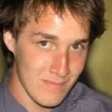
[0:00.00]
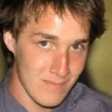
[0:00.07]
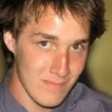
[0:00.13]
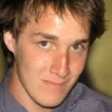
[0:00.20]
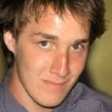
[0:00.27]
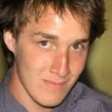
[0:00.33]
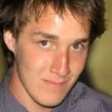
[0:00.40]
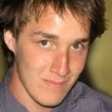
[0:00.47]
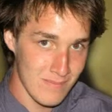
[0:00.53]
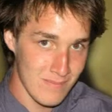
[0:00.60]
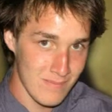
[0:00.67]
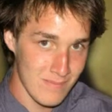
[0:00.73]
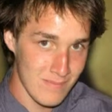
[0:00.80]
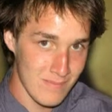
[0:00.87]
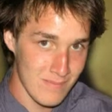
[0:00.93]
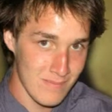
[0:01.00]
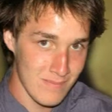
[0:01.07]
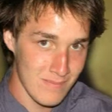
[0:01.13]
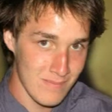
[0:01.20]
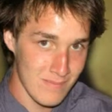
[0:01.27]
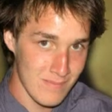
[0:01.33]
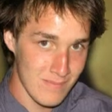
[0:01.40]

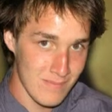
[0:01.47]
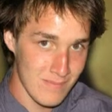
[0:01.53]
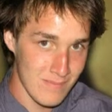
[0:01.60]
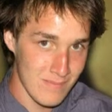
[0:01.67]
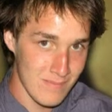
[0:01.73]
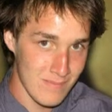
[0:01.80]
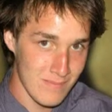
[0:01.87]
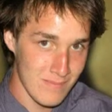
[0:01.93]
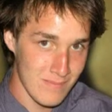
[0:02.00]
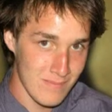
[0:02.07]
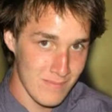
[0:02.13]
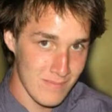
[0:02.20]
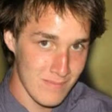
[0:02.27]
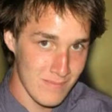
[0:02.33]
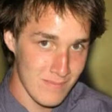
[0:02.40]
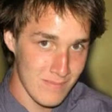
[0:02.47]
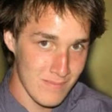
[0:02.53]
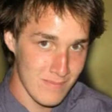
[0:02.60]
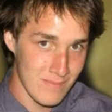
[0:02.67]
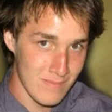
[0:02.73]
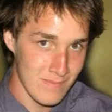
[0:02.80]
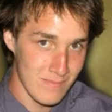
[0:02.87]

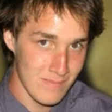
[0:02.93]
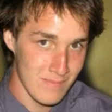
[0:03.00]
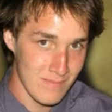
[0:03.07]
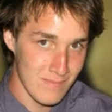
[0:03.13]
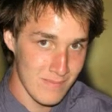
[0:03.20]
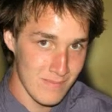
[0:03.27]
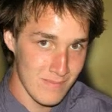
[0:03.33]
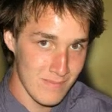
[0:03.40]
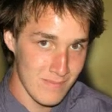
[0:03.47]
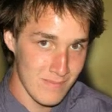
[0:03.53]
Nobody speaks.